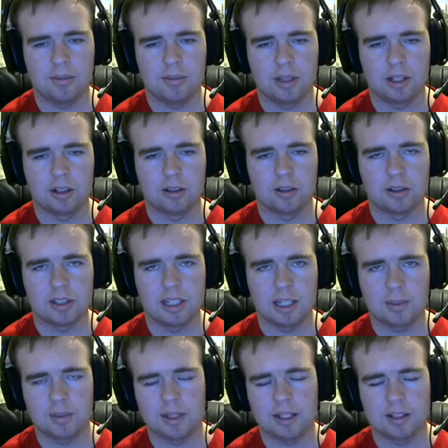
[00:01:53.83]
little sneak
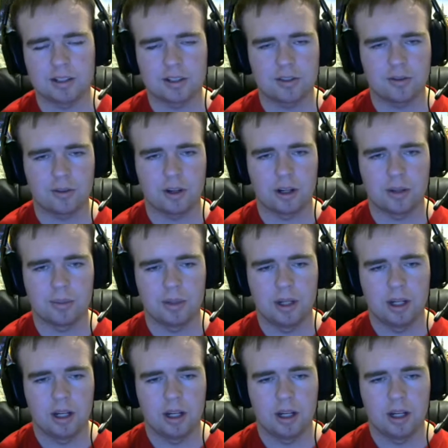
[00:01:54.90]
peeks from